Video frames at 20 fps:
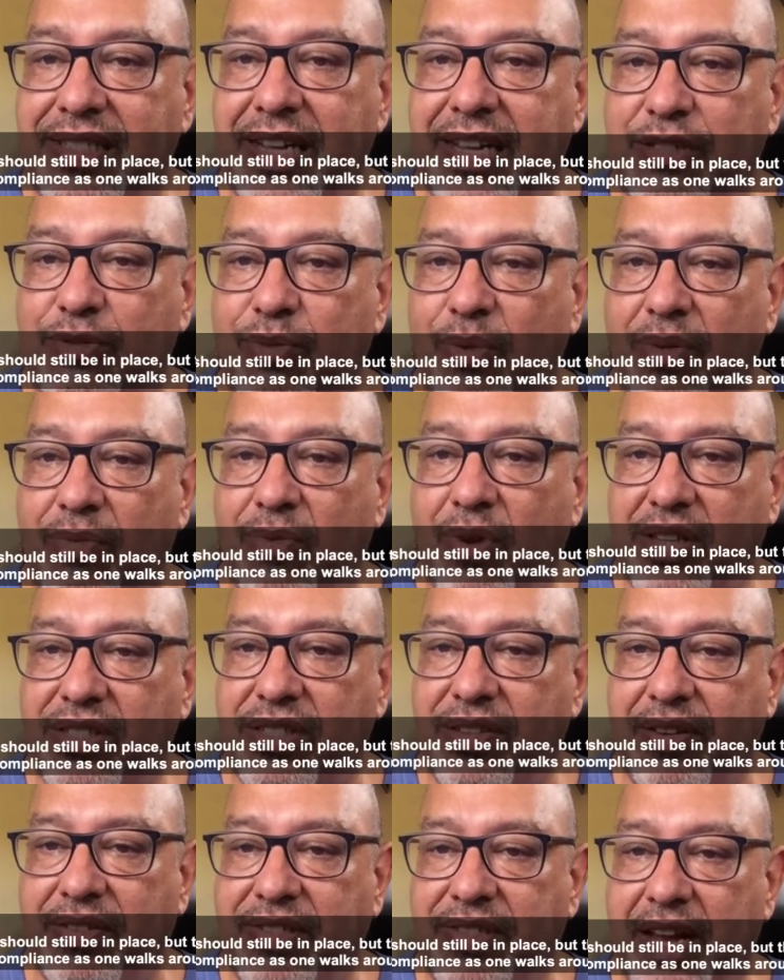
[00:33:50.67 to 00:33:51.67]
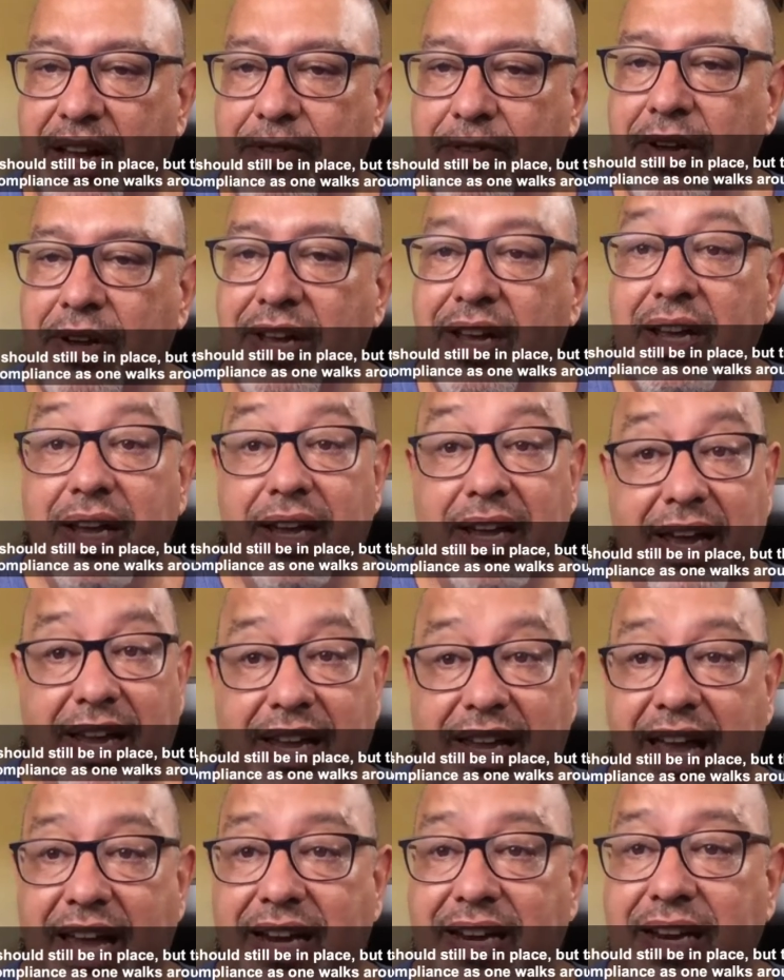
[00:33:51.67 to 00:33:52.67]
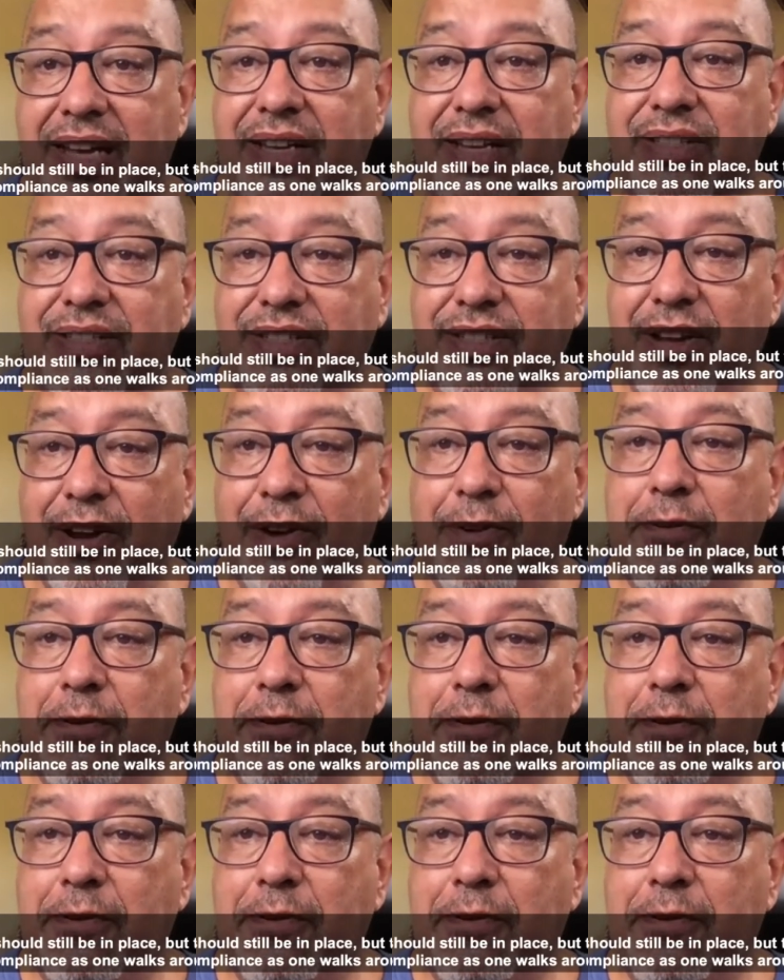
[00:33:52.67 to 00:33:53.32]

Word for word: as one walks around town. Again, don't